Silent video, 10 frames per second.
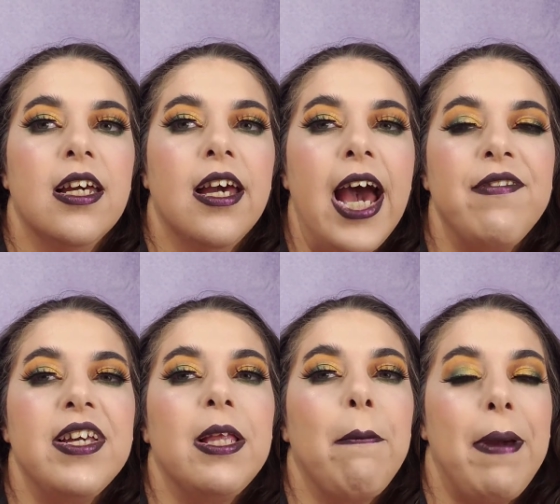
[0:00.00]

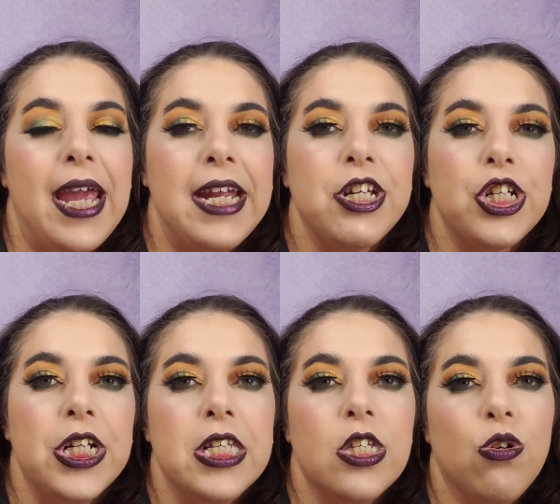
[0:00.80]
having the
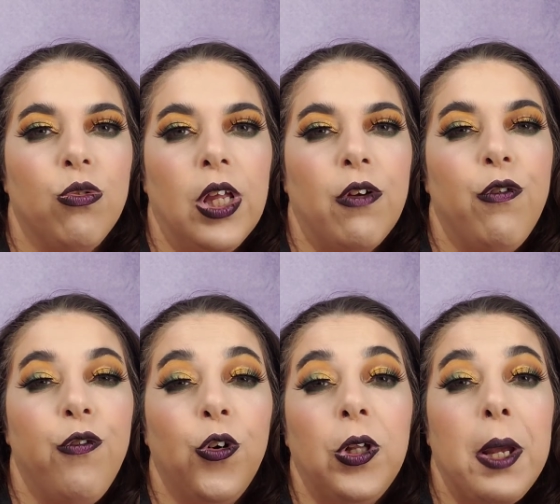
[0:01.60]
patience to like
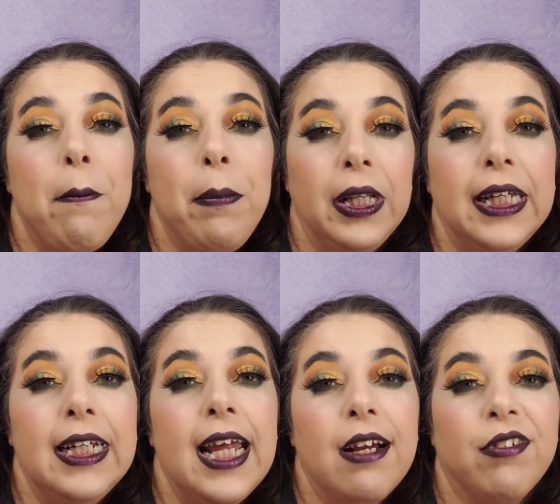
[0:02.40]
fully
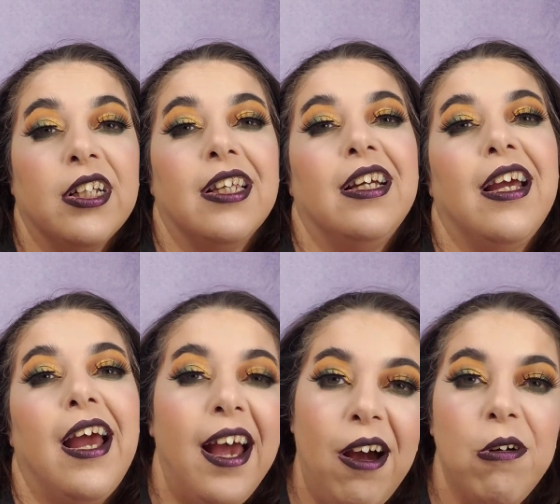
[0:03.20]
blend everything
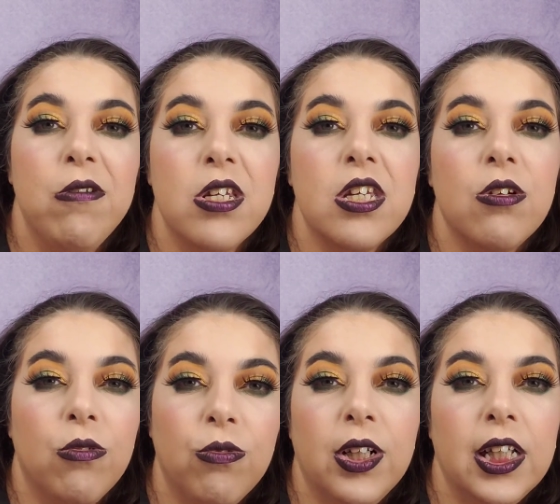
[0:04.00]
out,
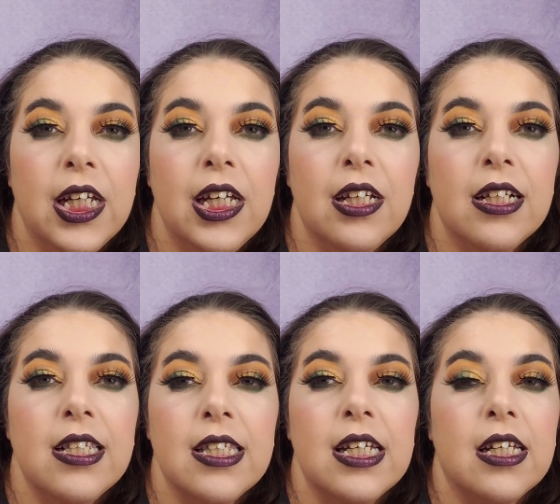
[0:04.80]
really,
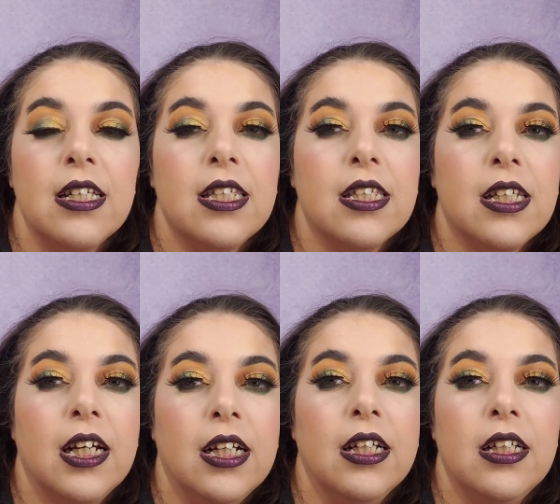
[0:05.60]
because like it's
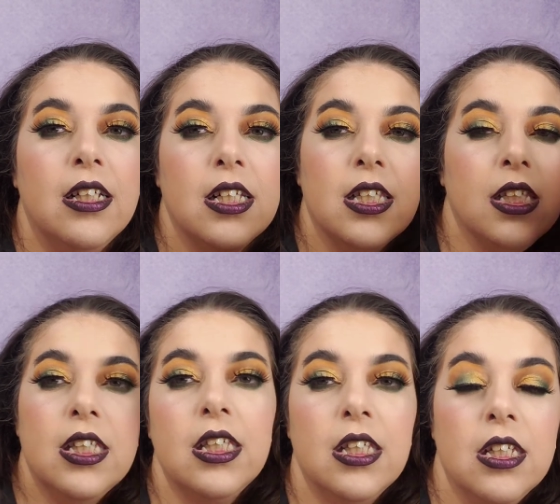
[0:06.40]
kind of just
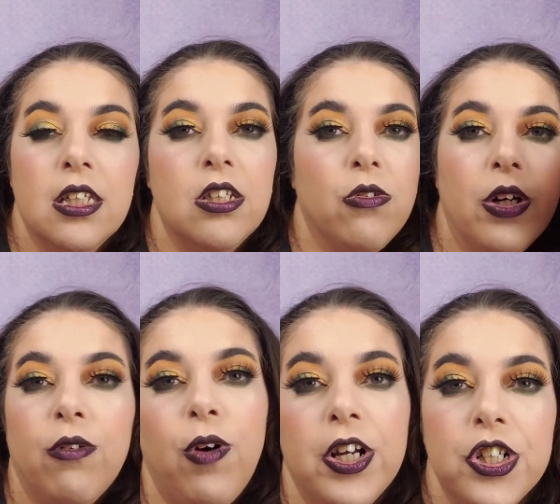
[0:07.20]
you do in a
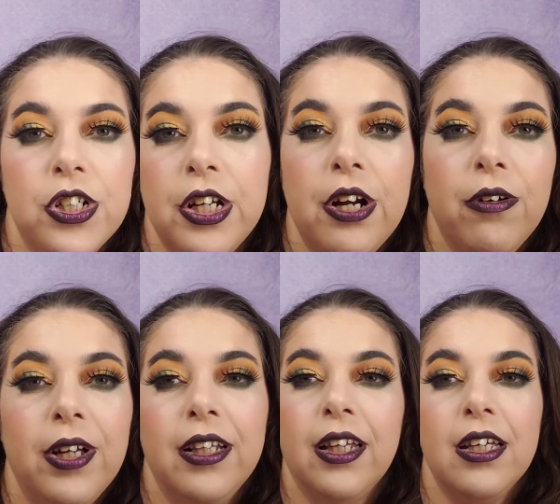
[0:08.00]
rush, you know,
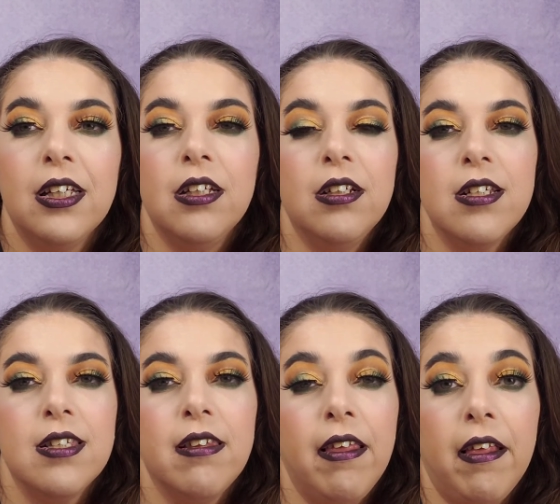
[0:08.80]
and like
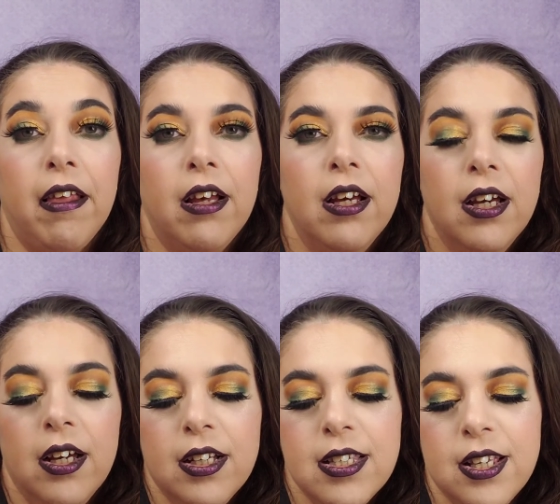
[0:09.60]
just ugh.
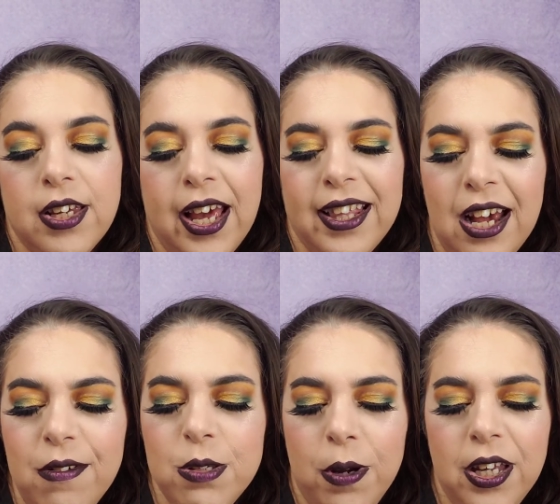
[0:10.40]
so yeah, that
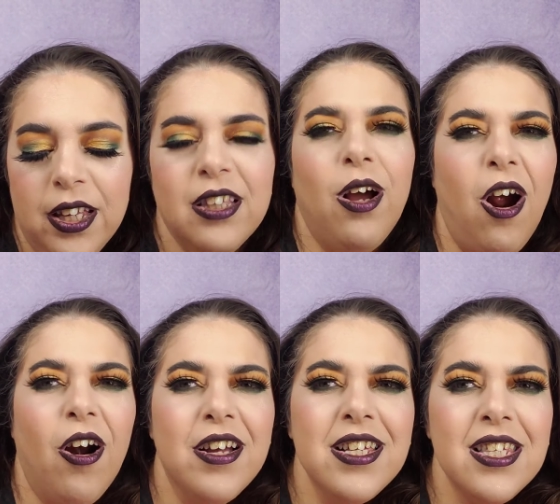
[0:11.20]
was probably like the
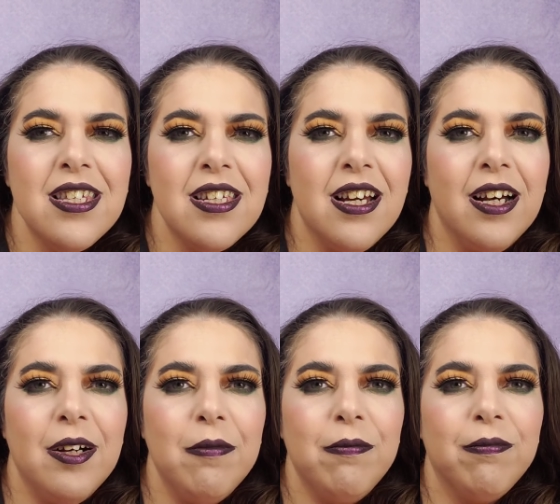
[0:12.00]
hardest.
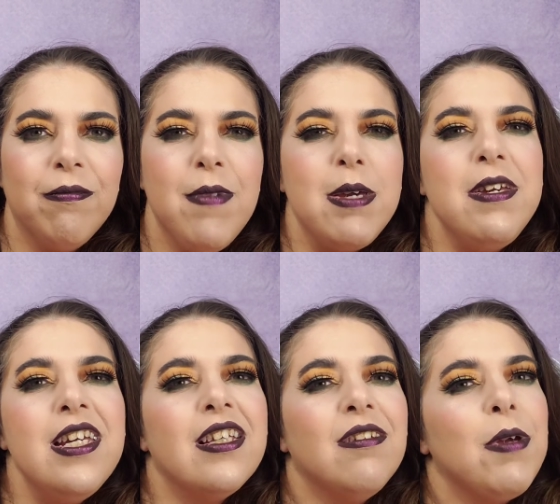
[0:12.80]
Um,
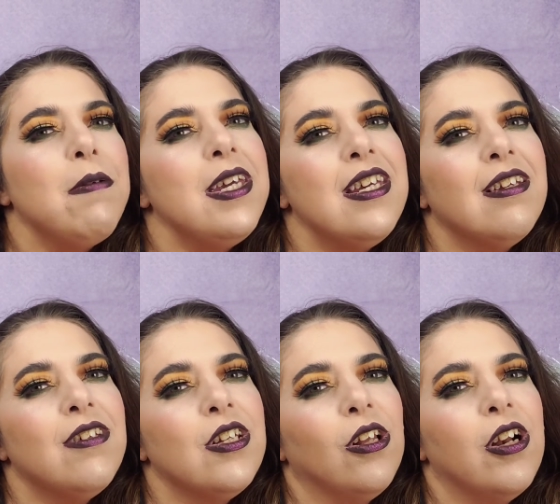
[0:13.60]
maybe maybe
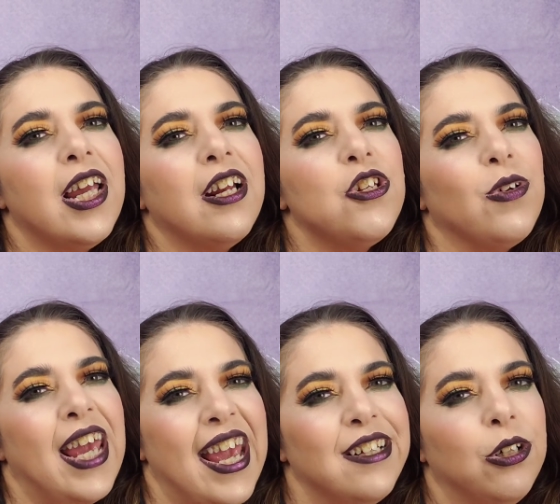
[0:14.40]
learning how to do a
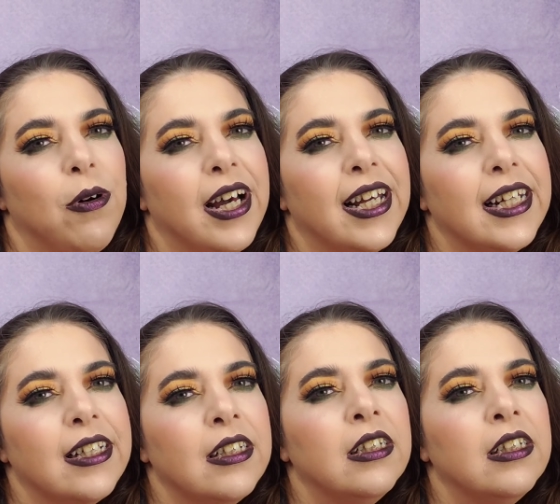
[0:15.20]
halo eye